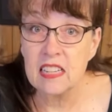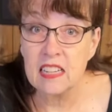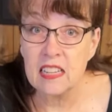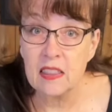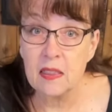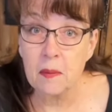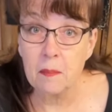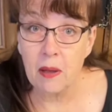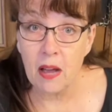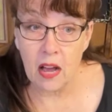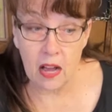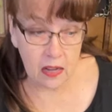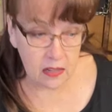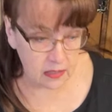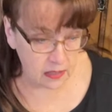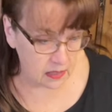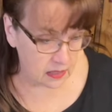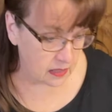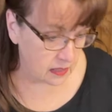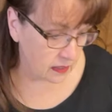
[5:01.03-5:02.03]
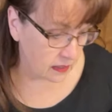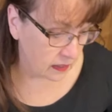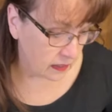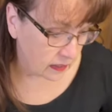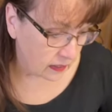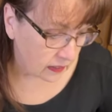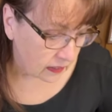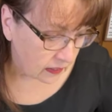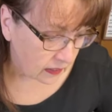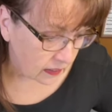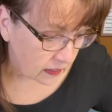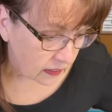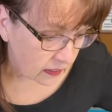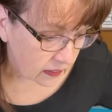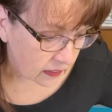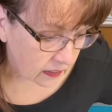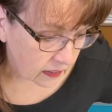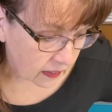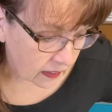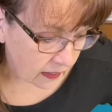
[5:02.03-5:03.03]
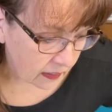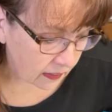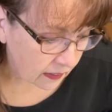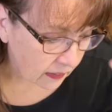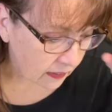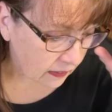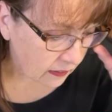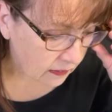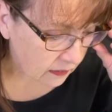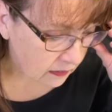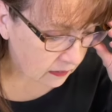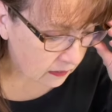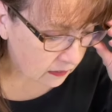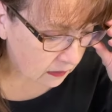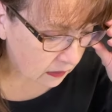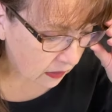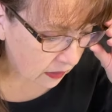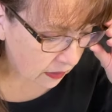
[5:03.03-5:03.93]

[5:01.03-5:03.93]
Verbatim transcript: I don't have it assembled. This is it in the box.